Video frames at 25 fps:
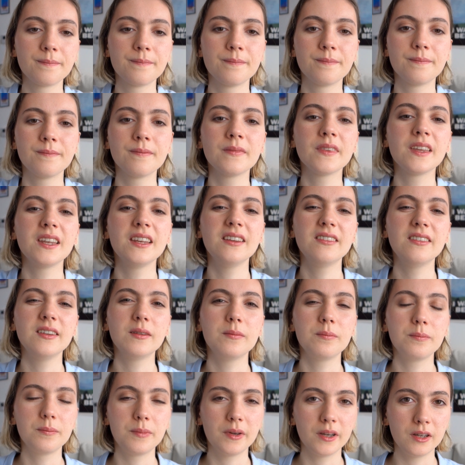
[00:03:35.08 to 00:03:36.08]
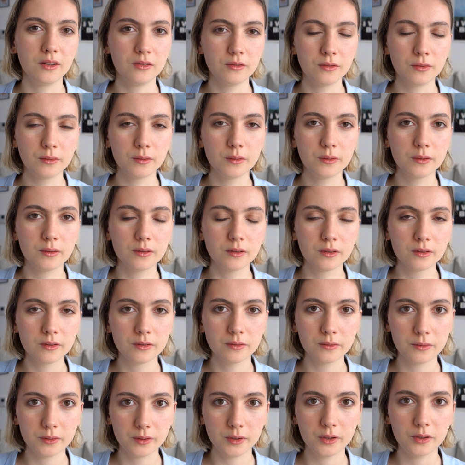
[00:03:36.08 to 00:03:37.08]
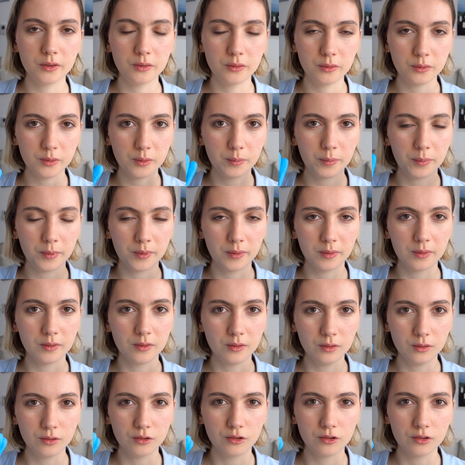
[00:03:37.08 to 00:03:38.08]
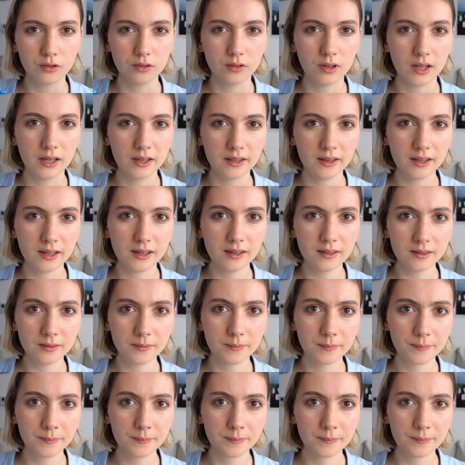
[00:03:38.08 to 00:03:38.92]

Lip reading: Mm-hmm. Is it painful for you to open your jaw like that?